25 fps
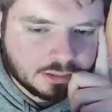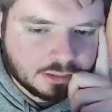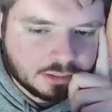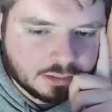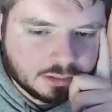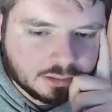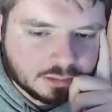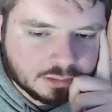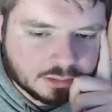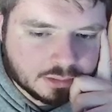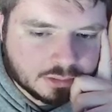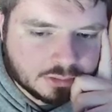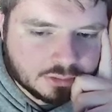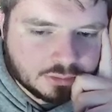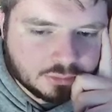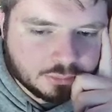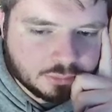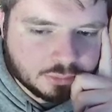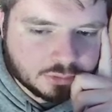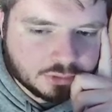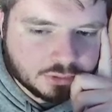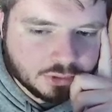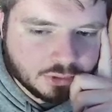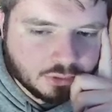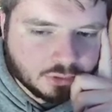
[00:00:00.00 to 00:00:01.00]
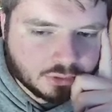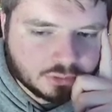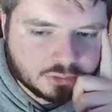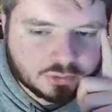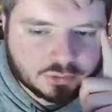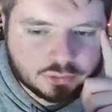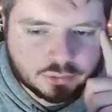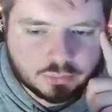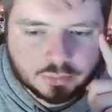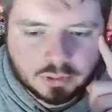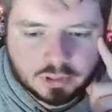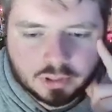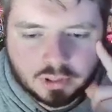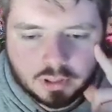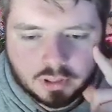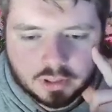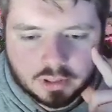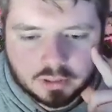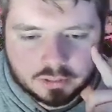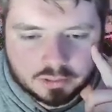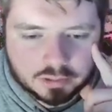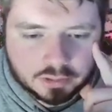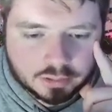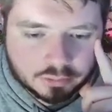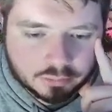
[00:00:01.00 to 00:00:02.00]
Let's do a Talktua
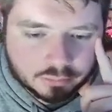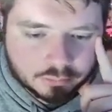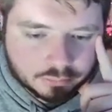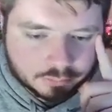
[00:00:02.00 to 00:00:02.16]
on you.